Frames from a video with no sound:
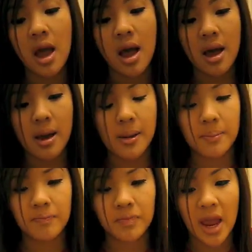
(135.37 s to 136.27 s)

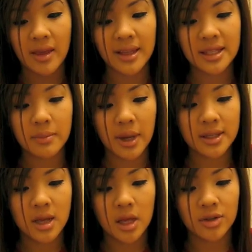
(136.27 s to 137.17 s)
I like to mix
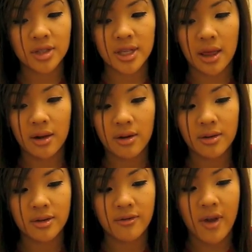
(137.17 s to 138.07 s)
colors together
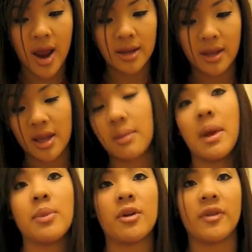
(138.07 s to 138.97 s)
to find like
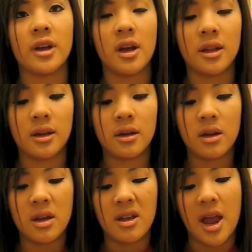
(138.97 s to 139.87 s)
my perfect color.
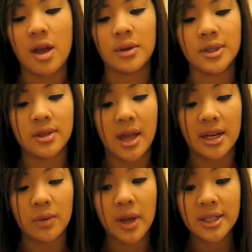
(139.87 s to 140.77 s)
I always do that
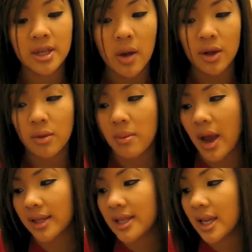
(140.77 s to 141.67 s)
anyway, so I don't
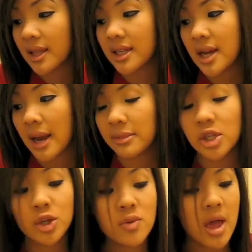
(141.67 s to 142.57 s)
mind taking the time
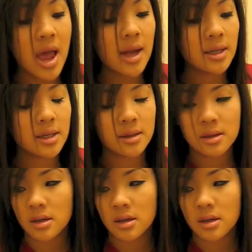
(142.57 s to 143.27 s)
to do that.